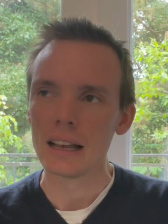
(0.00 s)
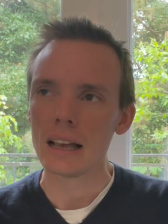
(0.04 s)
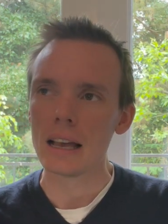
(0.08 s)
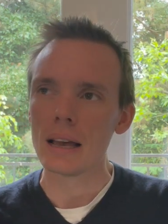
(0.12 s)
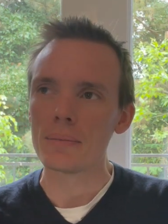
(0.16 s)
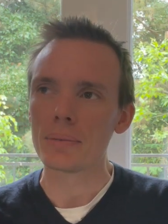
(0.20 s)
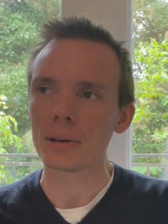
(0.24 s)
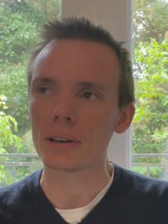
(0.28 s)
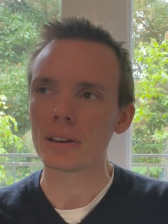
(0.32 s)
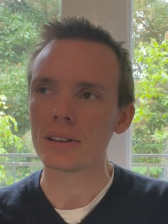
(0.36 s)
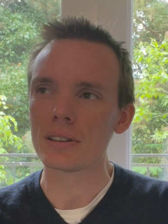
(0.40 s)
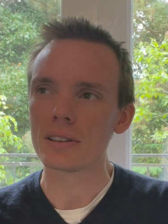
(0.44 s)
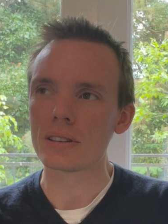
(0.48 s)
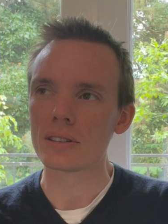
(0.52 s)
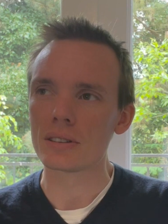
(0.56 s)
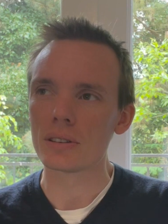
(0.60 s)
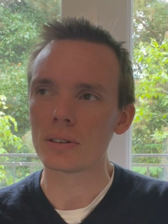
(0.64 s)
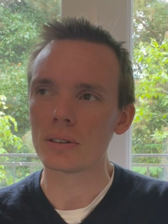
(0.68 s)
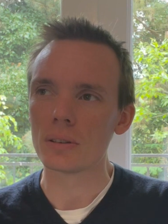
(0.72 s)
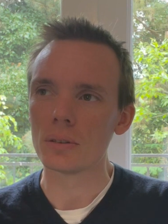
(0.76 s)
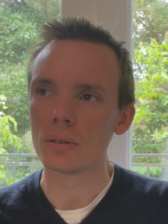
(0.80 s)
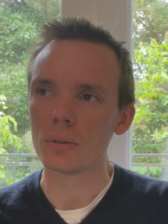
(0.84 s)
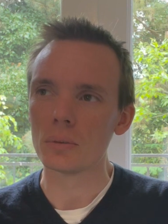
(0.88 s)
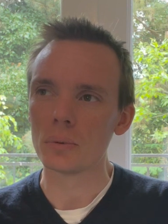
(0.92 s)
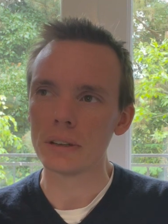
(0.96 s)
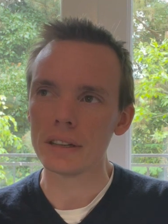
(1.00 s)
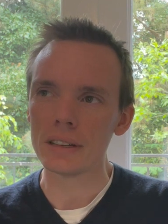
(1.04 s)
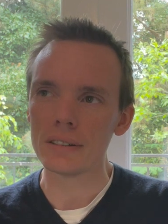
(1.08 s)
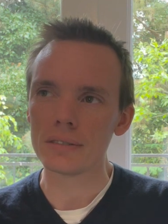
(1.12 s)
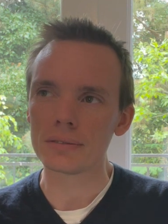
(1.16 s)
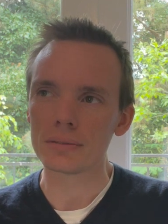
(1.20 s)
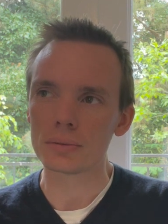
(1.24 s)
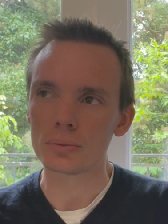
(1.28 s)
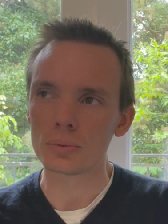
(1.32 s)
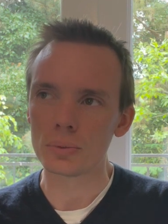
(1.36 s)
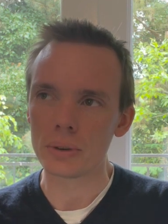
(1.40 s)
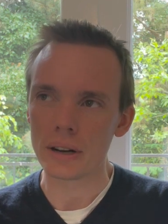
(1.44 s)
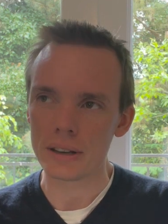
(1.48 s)
because we've
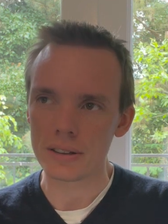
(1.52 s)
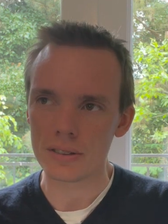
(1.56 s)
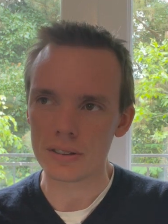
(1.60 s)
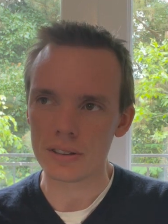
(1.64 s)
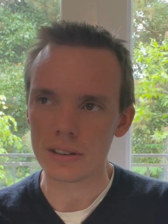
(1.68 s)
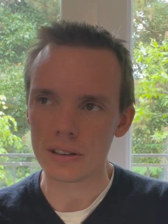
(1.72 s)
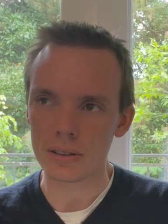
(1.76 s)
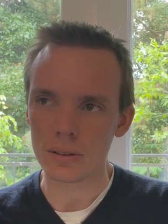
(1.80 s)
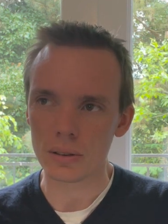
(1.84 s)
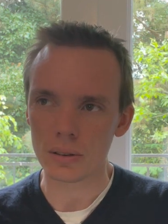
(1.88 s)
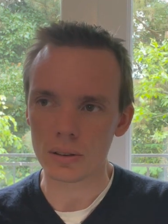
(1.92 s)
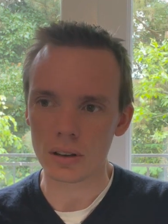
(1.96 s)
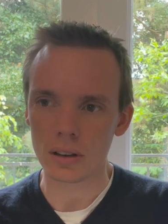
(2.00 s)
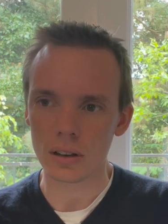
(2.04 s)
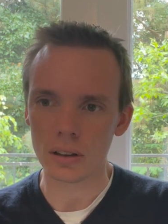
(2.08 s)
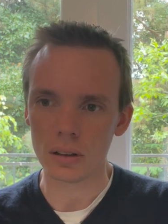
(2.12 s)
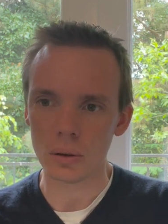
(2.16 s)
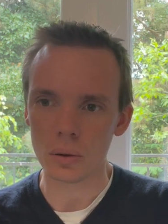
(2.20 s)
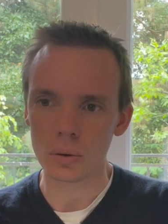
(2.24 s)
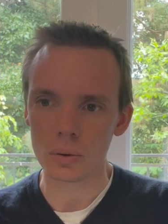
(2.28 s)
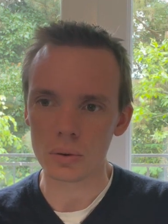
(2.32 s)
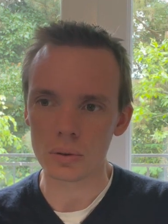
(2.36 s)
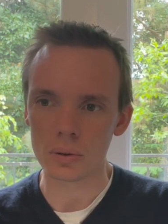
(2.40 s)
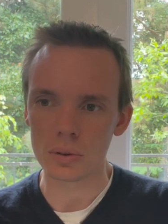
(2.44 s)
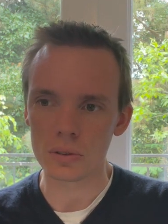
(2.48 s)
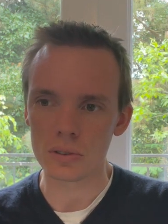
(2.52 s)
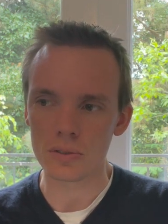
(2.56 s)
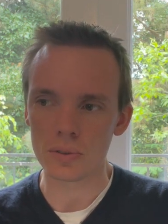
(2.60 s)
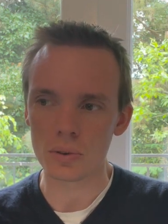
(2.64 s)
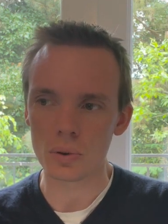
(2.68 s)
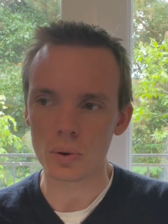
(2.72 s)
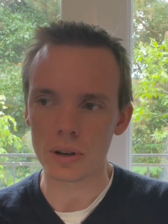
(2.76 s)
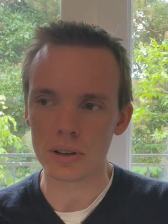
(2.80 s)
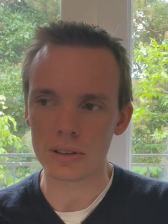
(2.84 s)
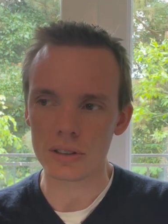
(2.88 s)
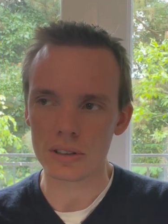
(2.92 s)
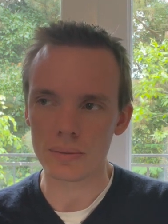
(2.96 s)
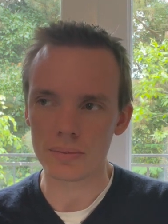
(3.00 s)
rested on our laurels for
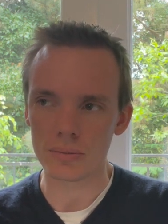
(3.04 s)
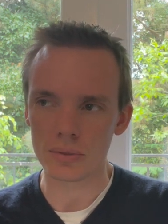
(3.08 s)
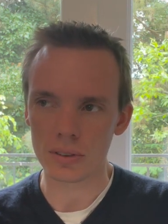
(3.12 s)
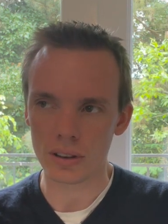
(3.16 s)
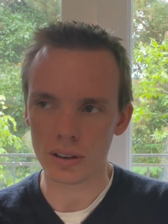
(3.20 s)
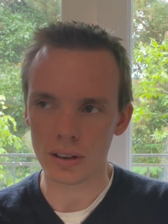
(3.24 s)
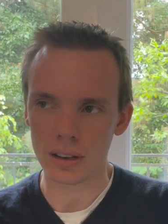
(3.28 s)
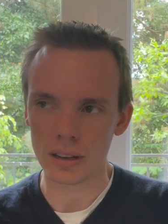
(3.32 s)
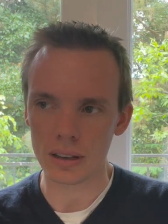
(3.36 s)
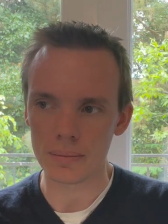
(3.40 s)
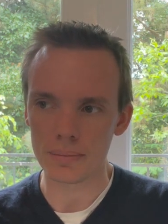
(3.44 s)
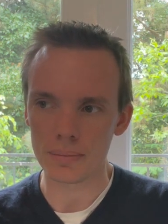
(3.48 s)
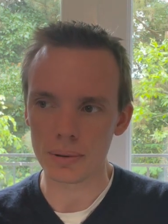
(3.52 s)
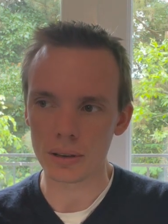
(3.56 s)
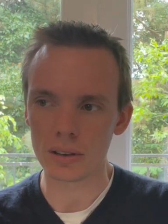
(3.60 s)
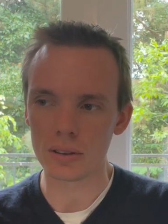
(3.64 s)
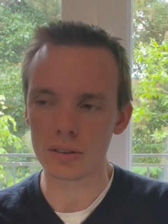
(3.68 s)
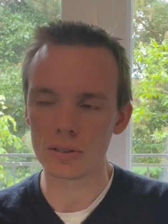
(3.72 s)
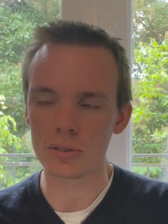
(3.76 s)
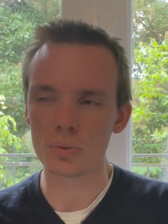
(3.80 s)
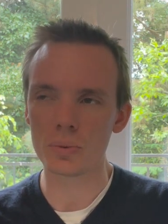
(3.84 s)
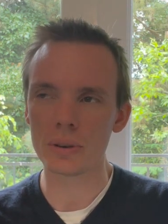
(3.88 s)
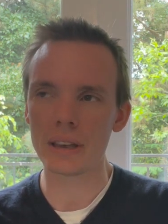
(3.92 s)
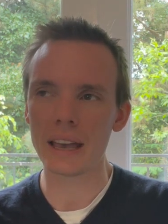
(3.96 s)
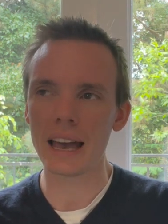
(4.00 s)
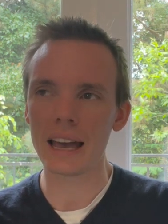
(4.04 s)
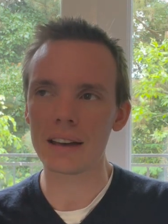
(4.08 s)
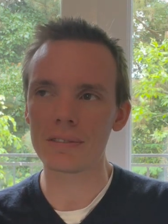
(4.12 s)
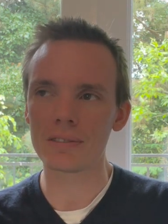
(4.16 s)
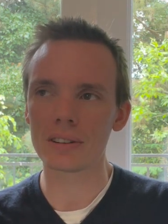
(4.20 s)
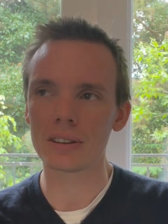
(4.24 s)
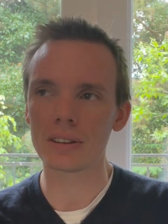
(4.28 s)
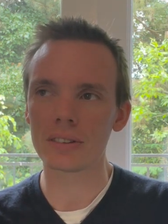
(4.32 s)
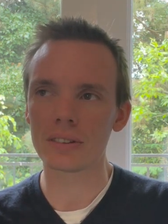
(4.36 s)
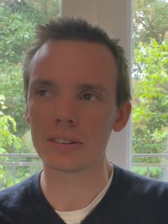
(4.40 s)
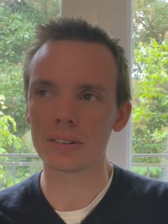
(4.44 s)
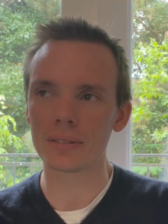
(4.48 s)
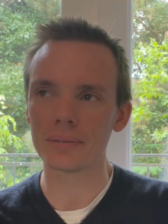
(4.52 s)
quite some time, because we
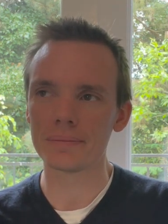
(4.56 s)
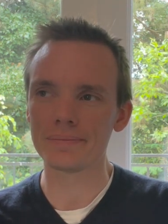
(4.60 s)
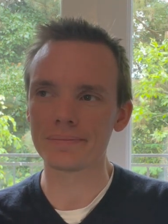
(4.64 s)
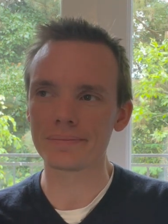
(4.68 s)
haven't